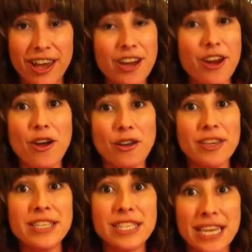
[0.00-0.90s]

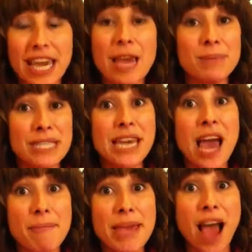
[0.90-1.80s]
This keeps
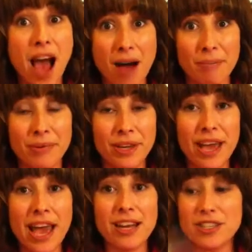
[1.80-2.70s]
coming up,
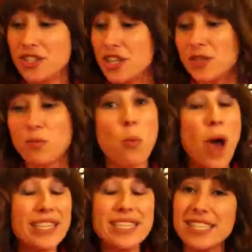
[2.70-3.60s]
and it's just
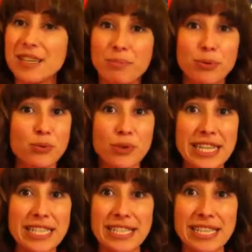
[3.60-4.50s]
one simple
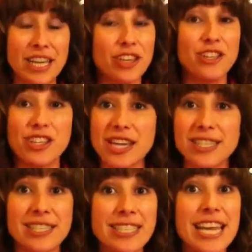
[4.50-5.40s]
reason that you
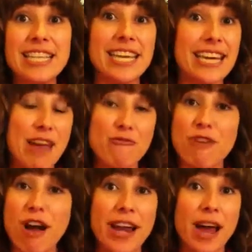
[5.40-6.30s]
just need to get
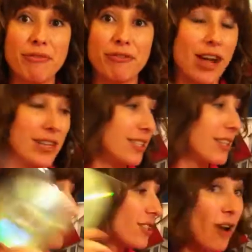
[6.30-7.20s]
right up front.
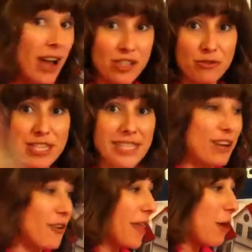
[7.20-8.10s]
So I addressed
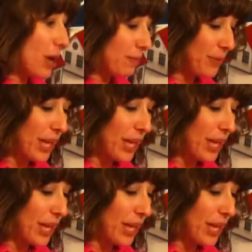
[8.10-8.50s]
that on that one.